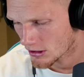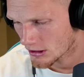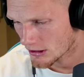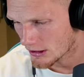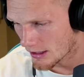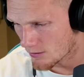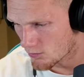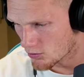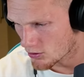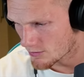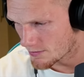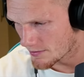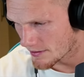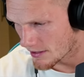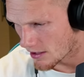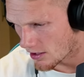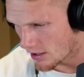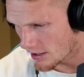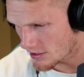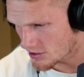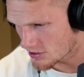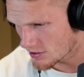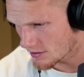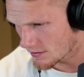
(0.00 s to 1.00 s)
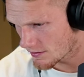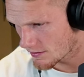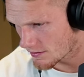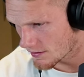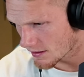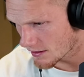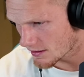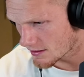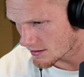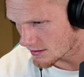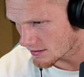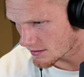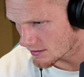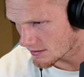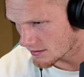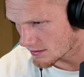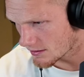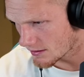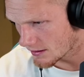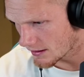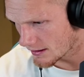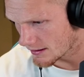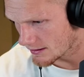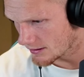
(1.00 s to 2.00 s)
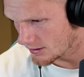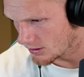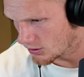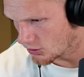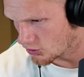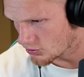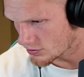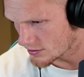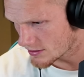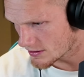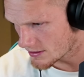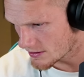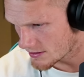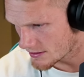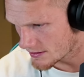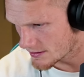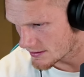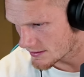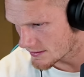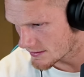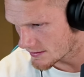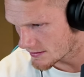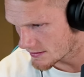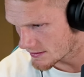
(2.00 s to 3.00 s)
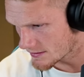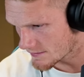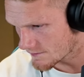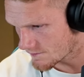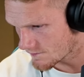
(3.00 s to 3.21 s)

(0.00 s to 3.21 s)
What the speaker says: It would be. I actually think he learnt 6